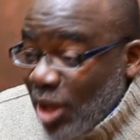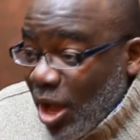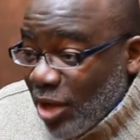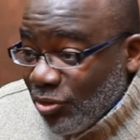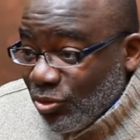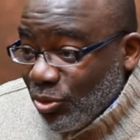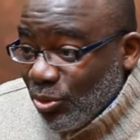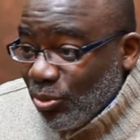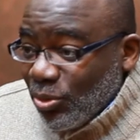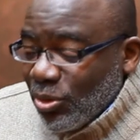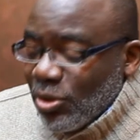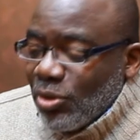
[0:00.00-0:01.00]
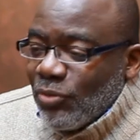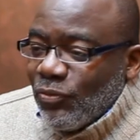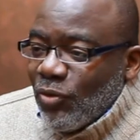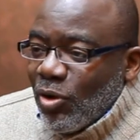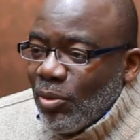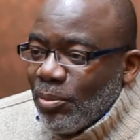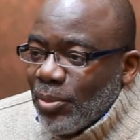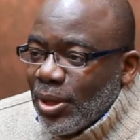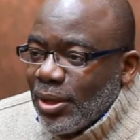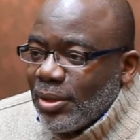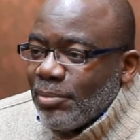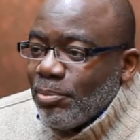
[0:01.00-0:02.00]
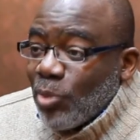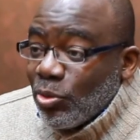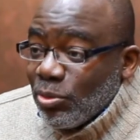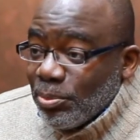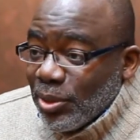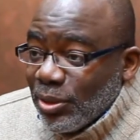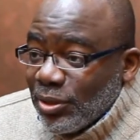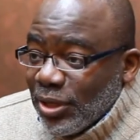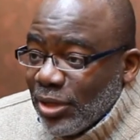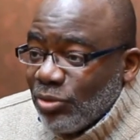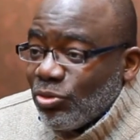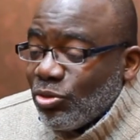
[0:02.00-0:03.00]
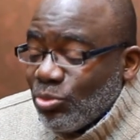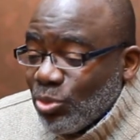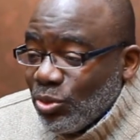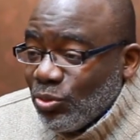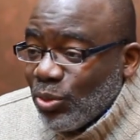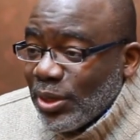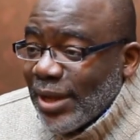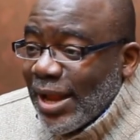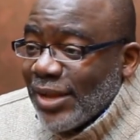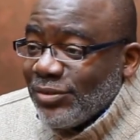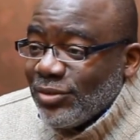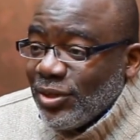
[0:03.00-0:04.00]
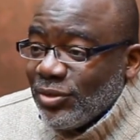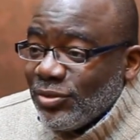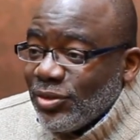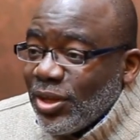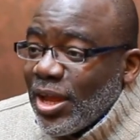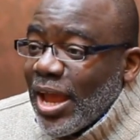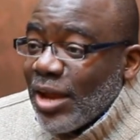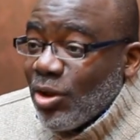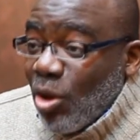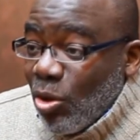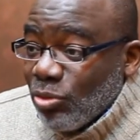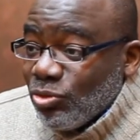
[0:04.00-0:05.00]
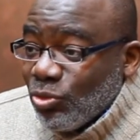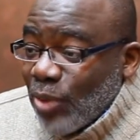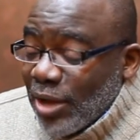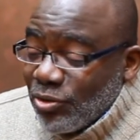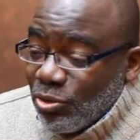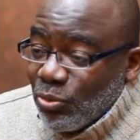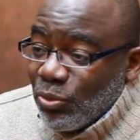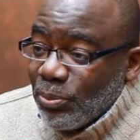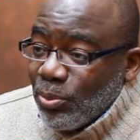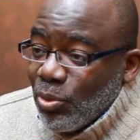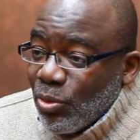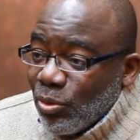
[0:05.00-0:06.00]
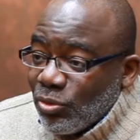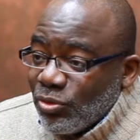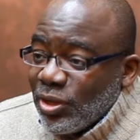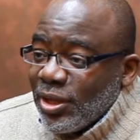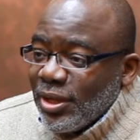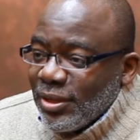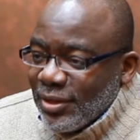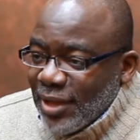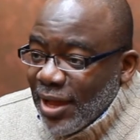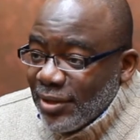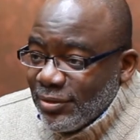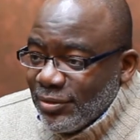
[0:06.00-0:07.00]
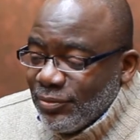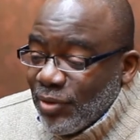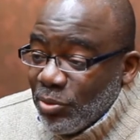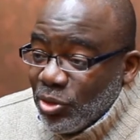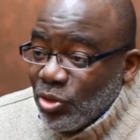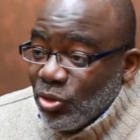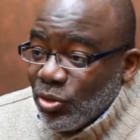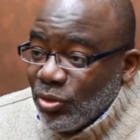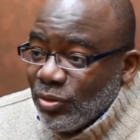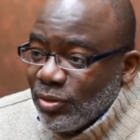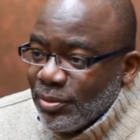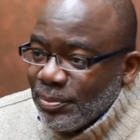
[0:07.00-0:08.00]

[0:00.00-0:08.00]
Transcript: guides you from model building through to analysis and on to actual reports. That is very good.